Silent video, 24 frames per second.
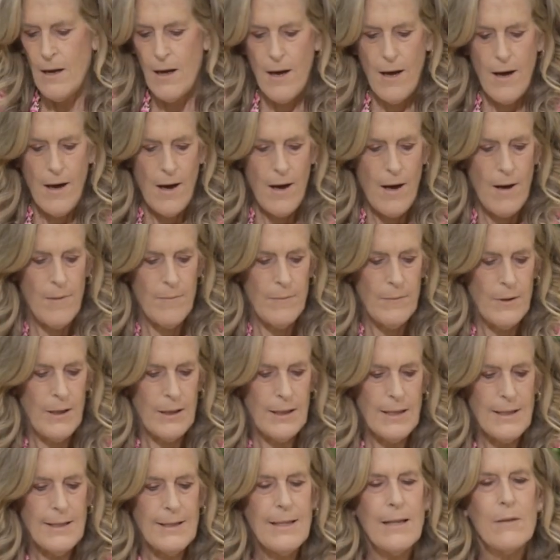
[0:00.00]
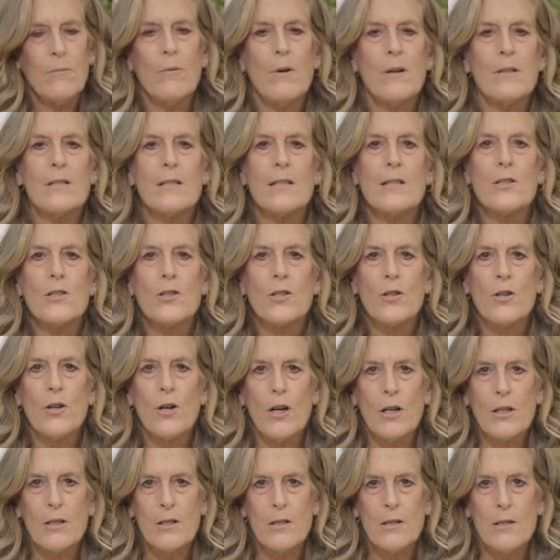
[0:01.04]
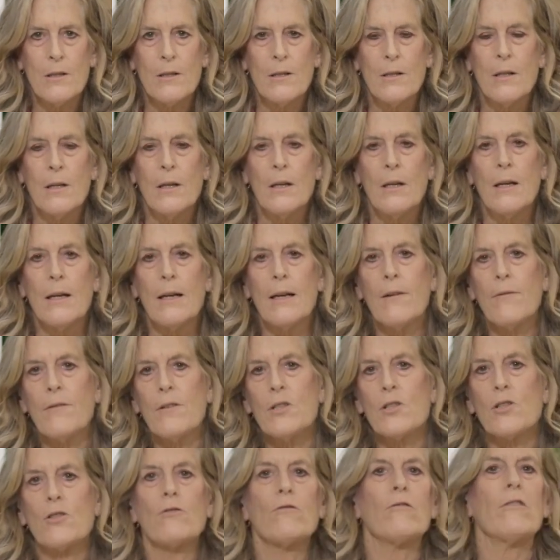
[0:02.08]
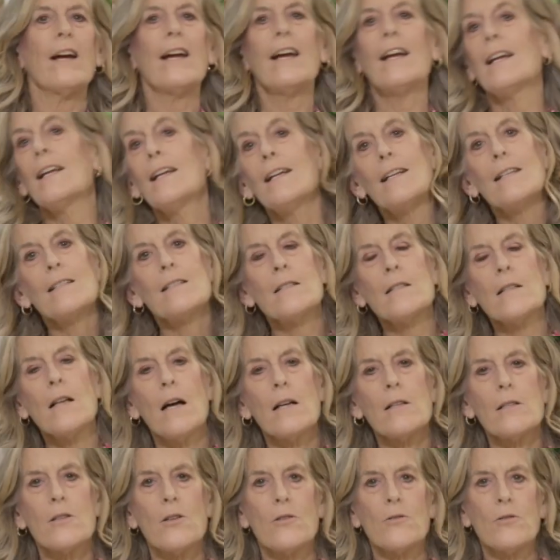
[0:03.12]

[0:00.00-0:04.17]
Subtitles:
like I said, once it's cooked. If it's grated, it's not so